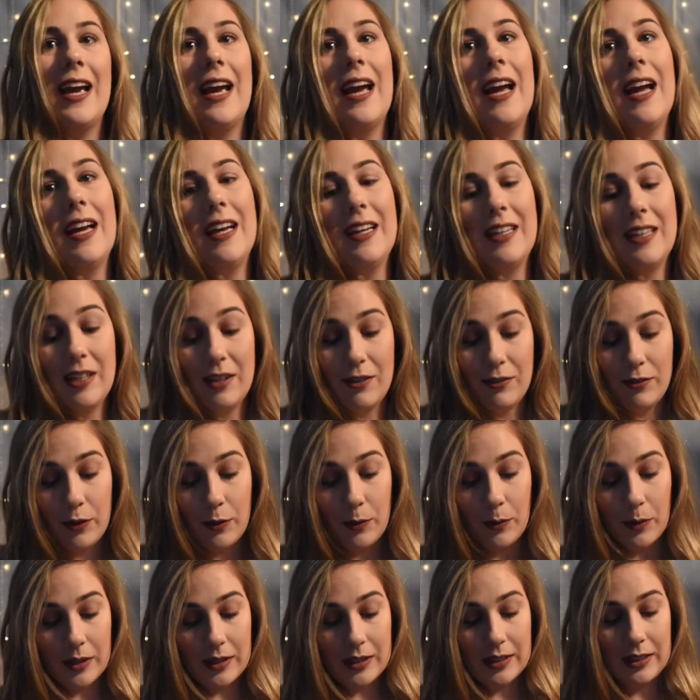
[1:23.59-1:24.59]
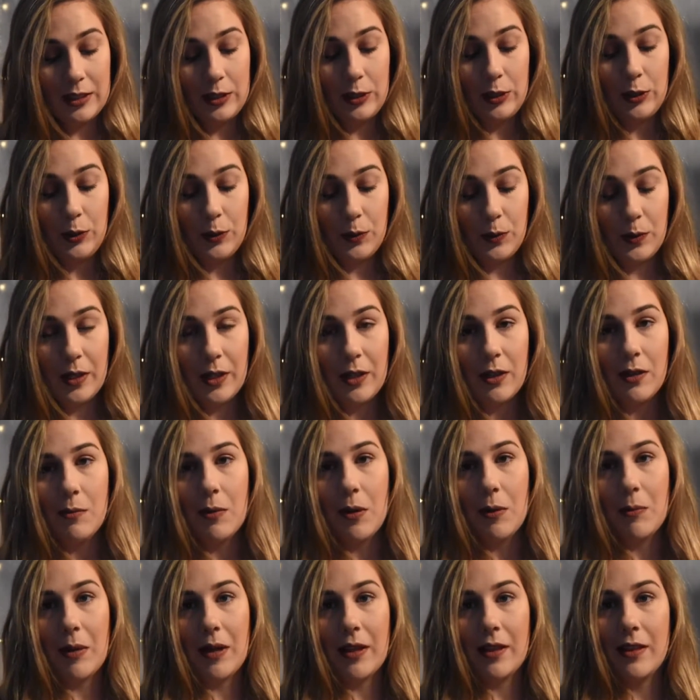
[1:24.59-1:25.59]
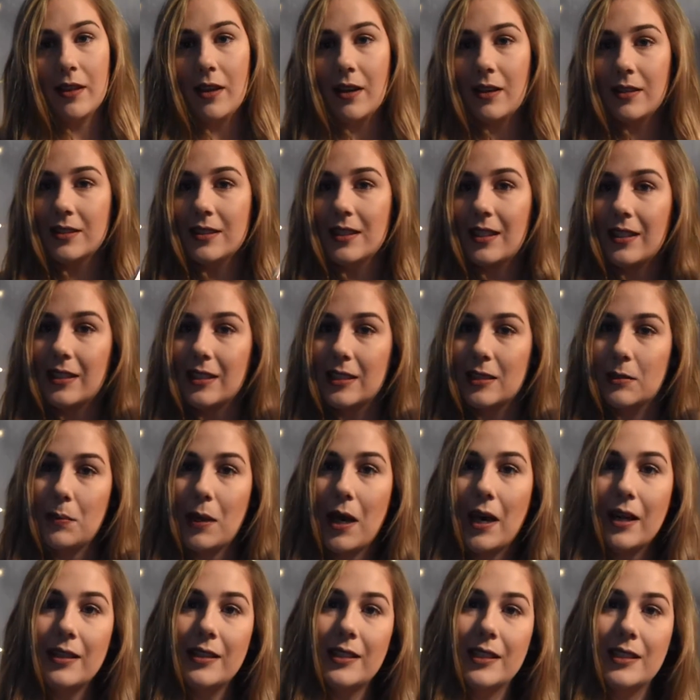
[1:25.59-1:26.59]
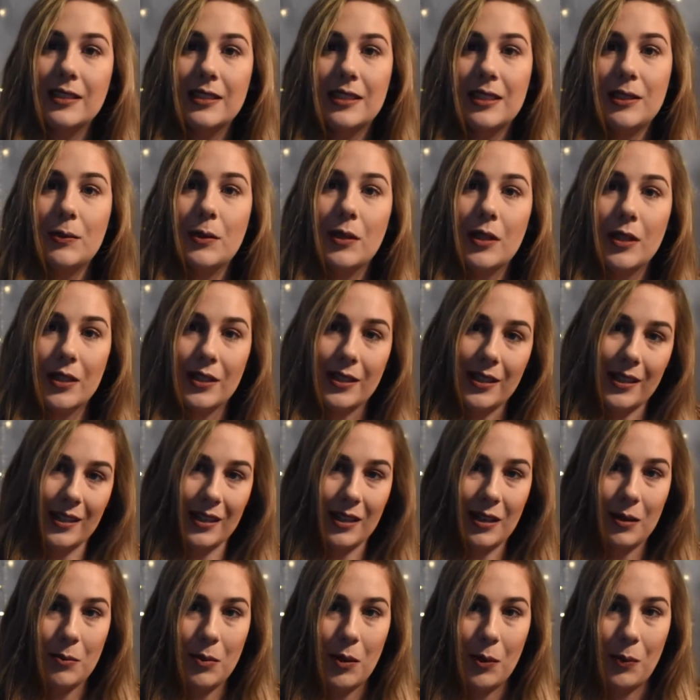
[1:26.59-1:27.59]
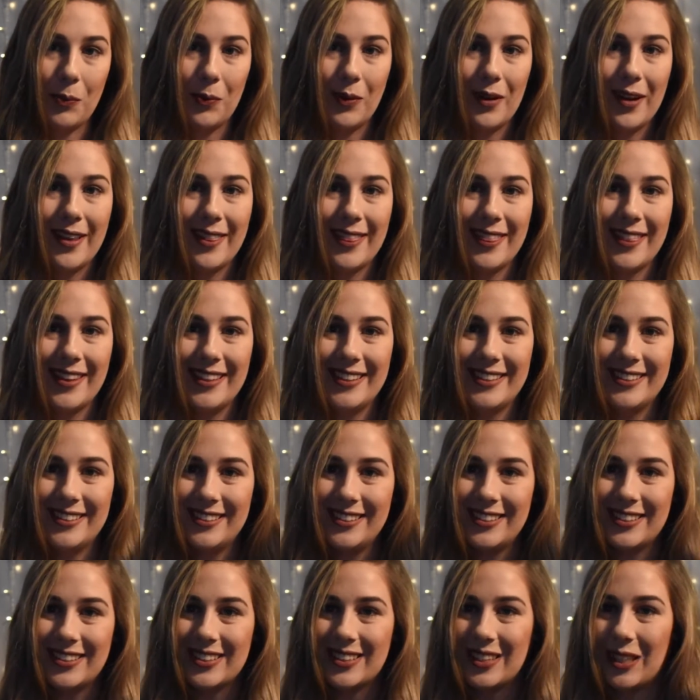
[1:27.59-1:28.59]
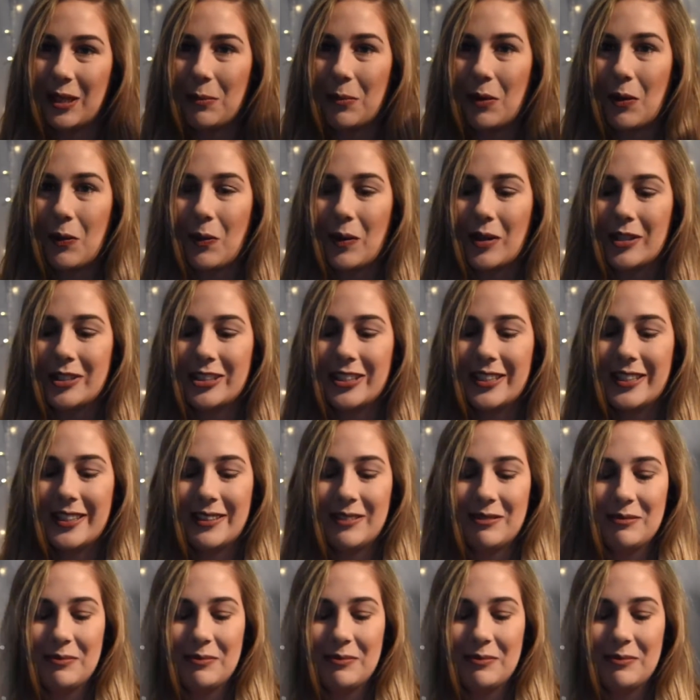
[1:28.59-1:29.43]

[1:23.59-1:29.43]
And if you want to hear about my thoughts on this palette and see what look I come up with, then just keep on watching.